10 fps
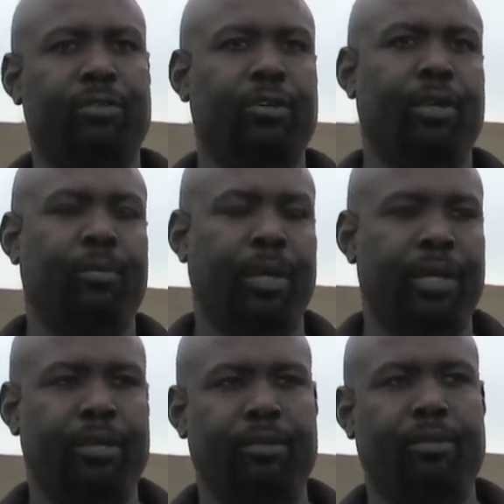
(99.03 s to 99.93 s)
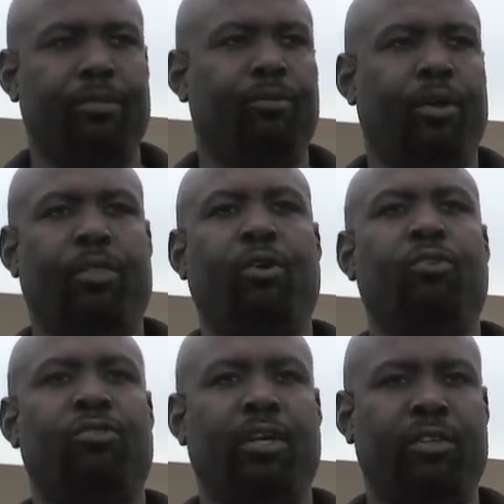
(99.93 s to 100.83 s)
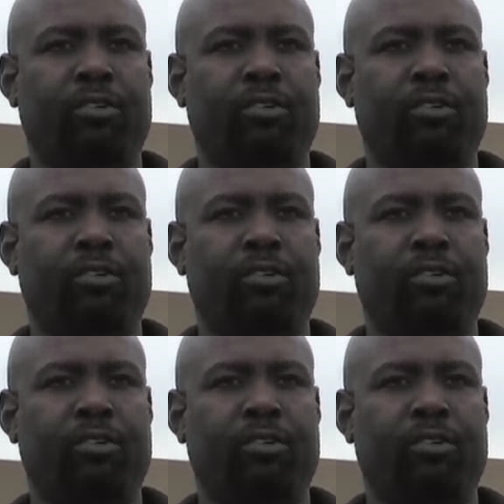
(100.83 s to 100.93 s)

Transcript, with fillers: try to make it one of those things